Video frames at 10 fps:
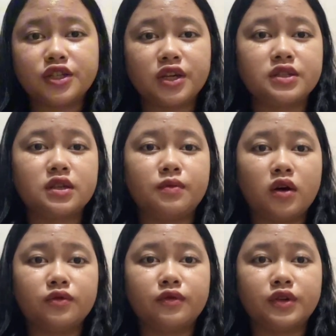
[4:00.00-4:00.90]
is
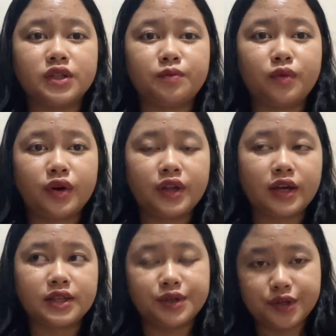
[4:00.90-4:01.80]
about
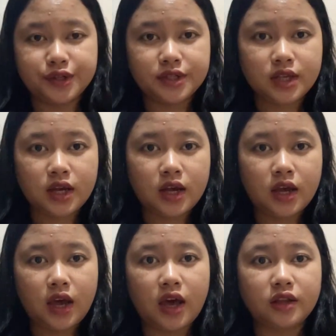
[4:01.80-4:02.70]
40.8 years,
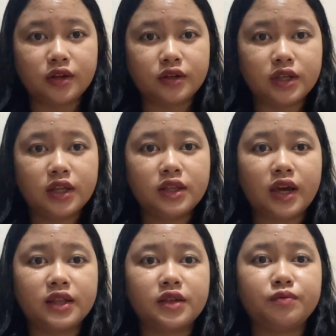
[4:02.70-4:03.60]
and nearly
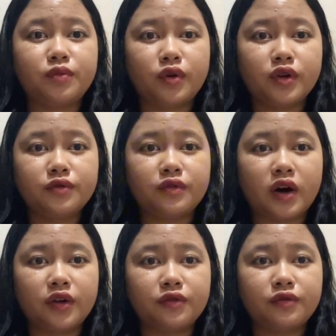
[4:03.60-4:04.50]

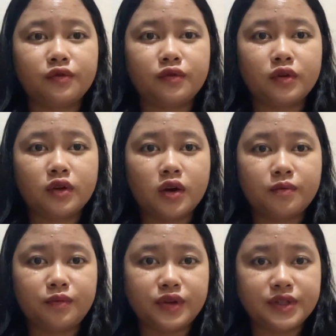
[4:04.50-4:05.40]

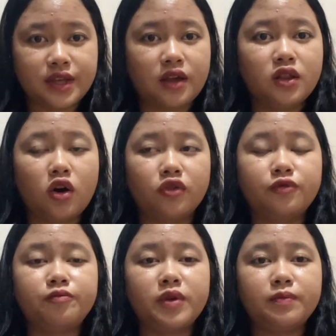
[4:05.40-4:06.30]
19.5% of
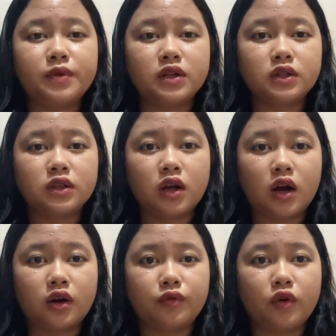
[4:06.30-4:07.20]
people
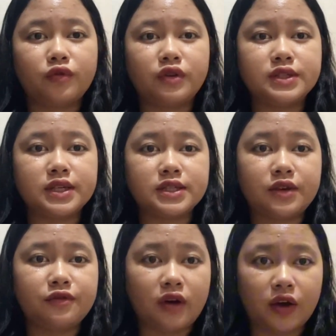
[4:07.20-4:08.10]
are over
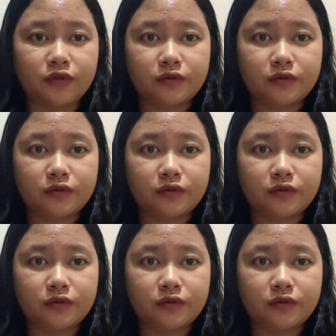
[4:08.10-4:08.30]
65.